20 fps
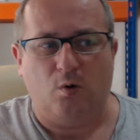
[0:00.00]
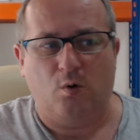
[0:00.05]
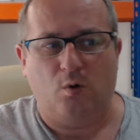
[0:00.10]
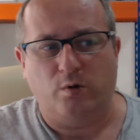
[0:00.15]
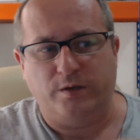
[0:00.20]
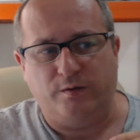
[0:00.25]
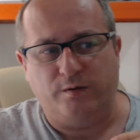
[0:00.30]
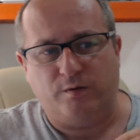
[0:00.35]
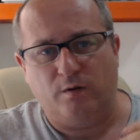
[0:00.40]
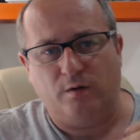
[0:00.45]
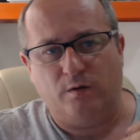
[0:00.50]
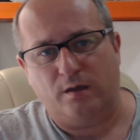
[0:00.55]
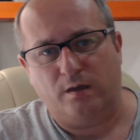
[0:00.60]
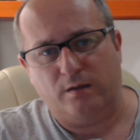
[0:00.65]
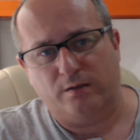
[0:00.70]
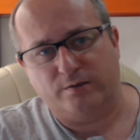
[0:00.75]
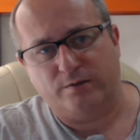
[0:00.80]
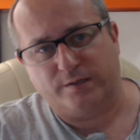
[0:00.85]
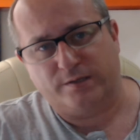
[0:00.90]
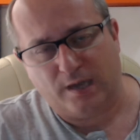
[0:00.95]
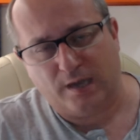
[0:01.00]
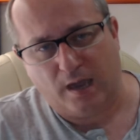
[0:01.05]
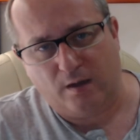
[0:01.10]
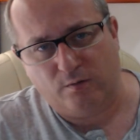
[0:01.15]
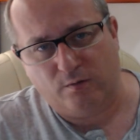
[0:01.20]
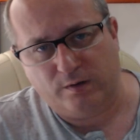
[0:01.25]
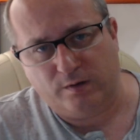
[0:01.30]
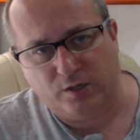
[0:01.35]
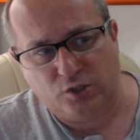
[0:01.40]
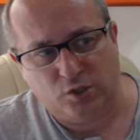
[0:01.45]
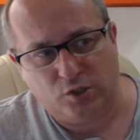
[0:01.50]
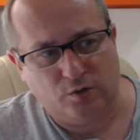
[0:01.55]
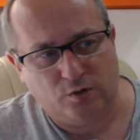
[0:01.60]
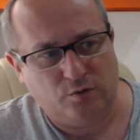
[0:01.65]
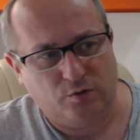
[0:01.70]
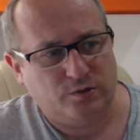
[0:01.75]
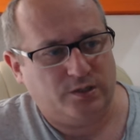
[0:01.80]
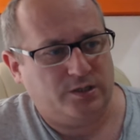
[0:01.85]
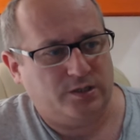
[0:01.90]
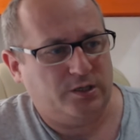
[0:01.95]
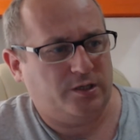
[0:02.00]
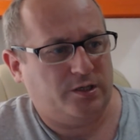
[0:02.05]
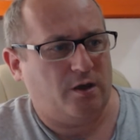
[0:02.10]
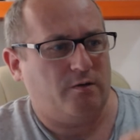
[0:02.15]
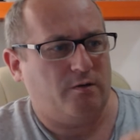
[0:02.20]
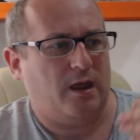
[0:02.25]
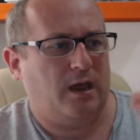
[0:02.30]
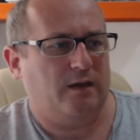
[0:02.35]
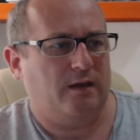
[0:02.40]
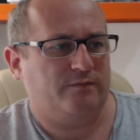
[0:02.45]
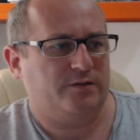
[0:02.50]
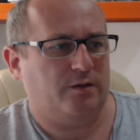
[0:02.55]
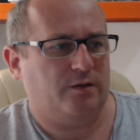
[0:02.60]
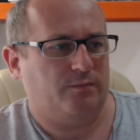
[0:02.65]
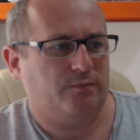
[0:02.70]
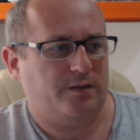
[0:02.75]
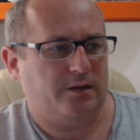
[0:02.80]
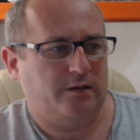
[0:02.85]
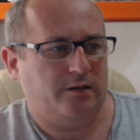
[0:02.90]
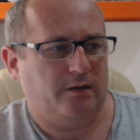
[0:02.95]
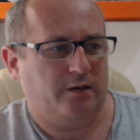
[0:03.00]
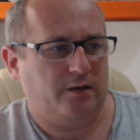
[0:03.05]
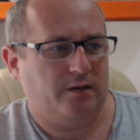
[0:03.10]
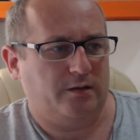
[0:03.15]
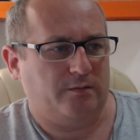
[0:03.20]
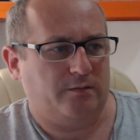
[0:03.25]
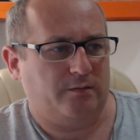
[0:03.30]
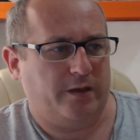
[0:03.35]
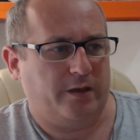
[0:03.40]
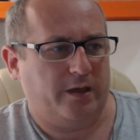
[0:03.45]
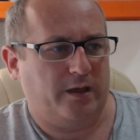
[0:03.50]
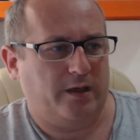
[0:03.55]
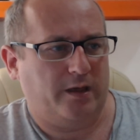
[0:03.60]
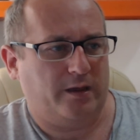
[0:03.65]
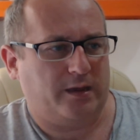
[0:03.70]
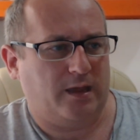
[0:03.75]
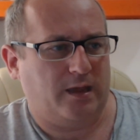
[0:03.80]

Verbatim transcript: or you've got other sound issues, and you don't have something like uh,